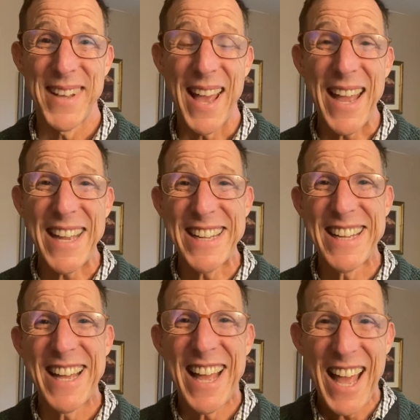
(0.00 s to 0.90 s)
Hey,
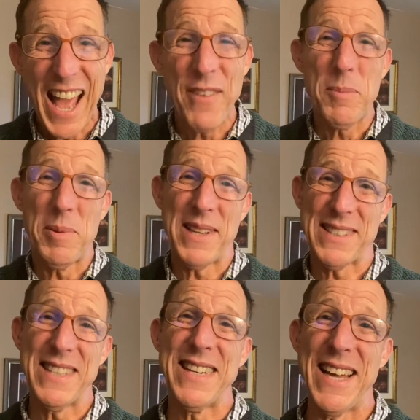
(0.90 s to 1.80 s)
have a
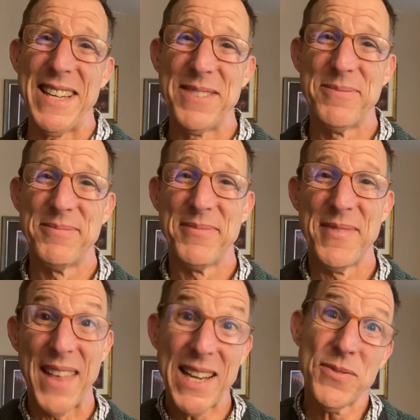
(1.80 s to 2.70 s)
blessed day.
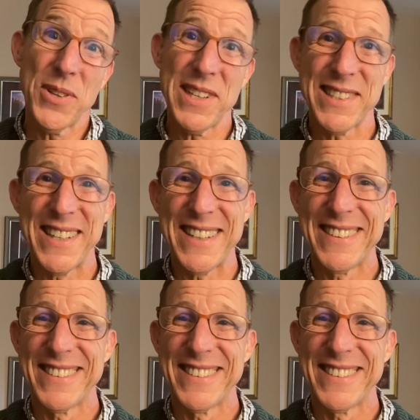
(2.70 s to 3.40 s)
Thanks for listening.